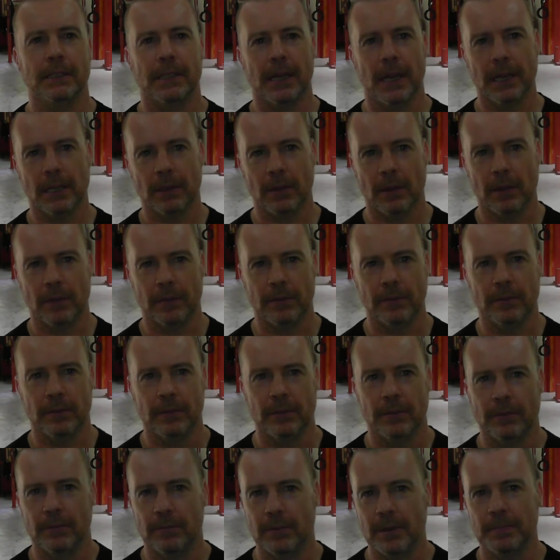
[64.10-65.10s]
nylon
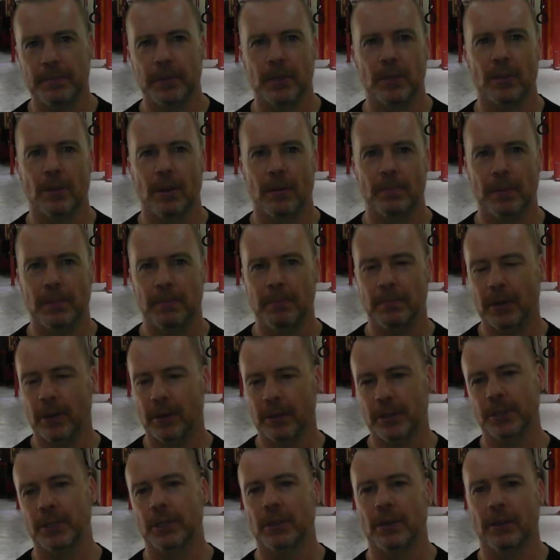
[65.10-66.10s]
ripstop
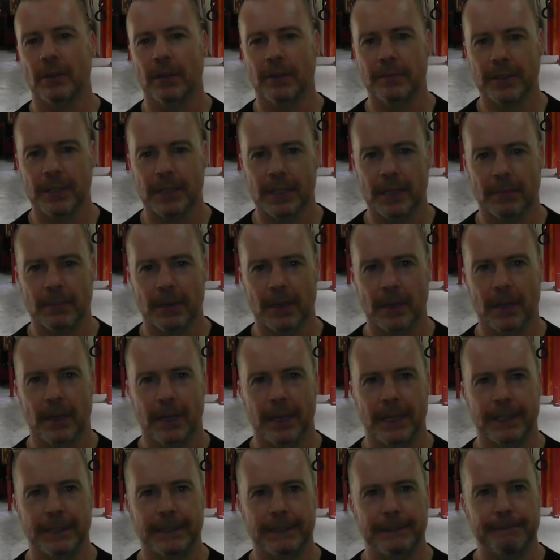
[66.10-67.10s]
poncho of some
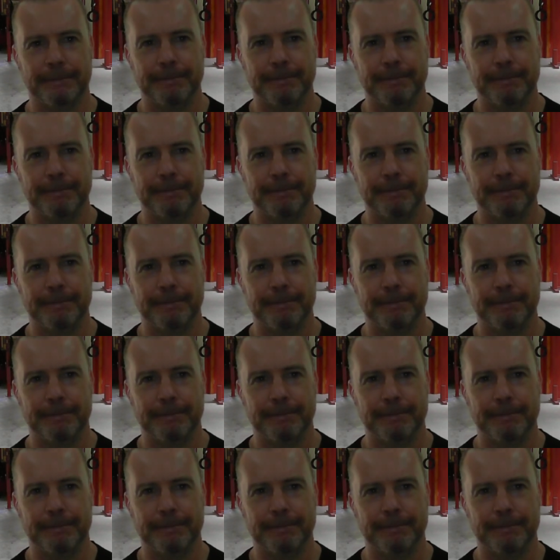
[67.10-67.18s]
kind.